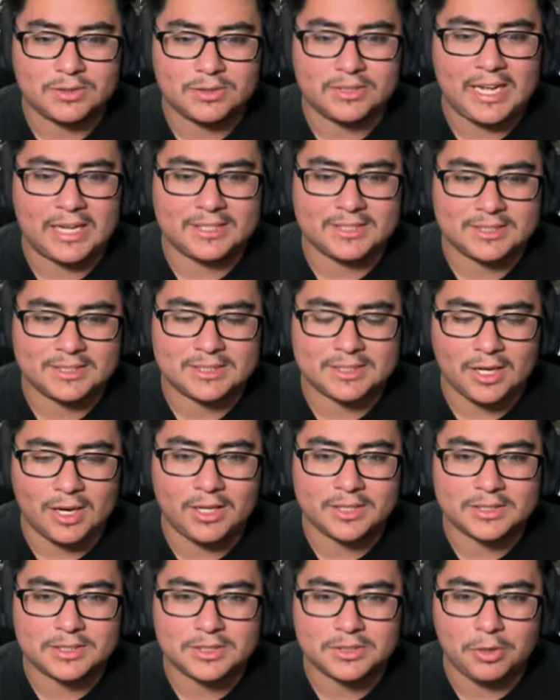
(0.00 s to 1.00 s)
yeah, this is
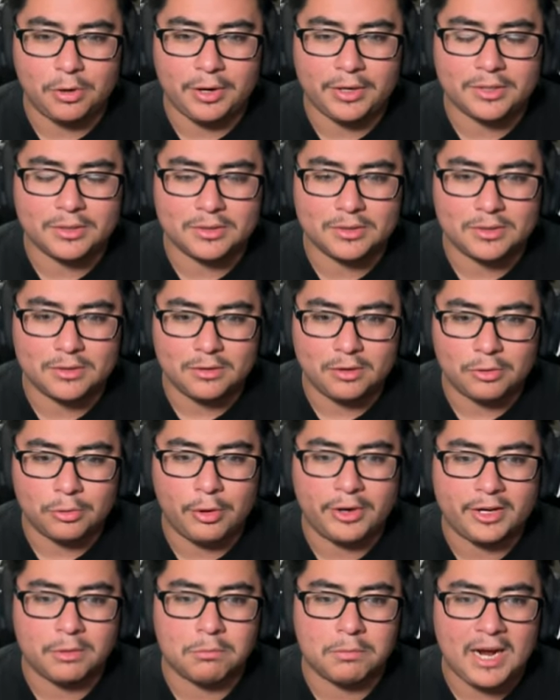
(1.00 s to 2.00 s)
us going
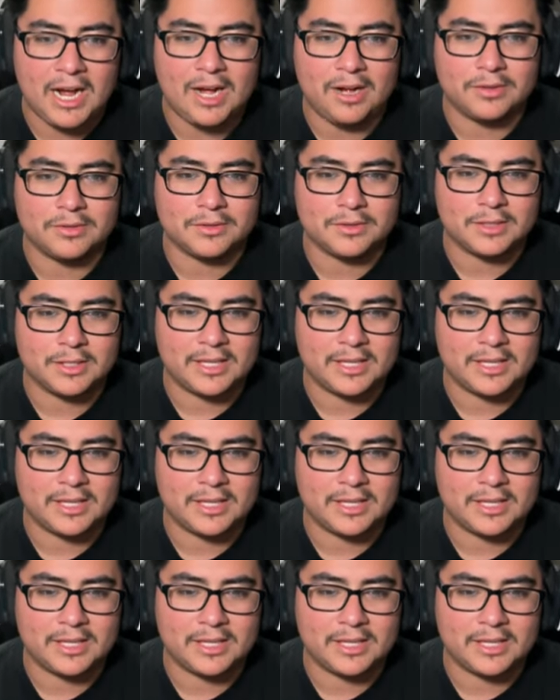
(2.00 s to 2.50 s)
going around